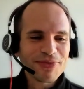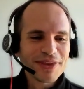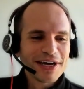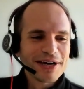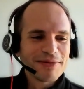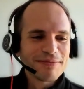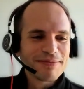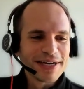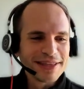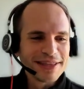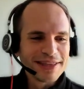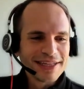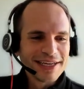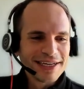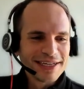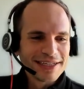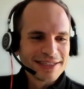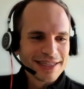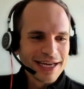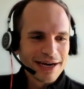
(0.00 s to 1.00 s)
But
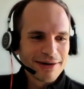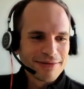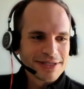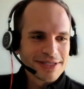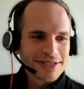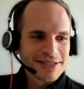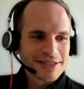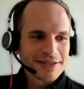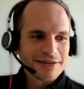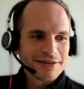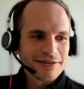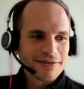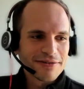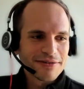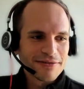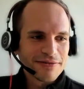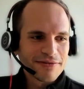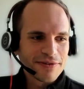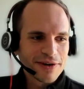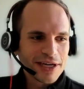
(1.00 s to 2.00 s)
that was
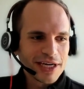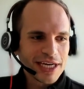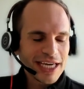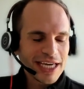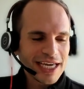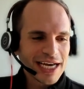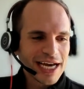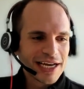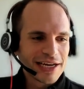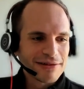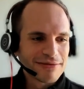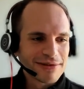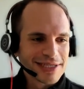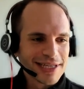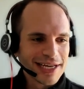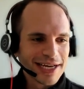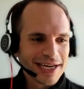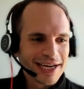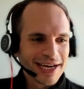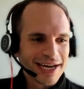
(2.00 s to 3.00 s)
funny, and it was
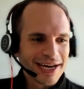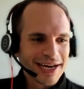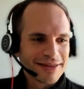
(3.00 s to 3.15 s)
like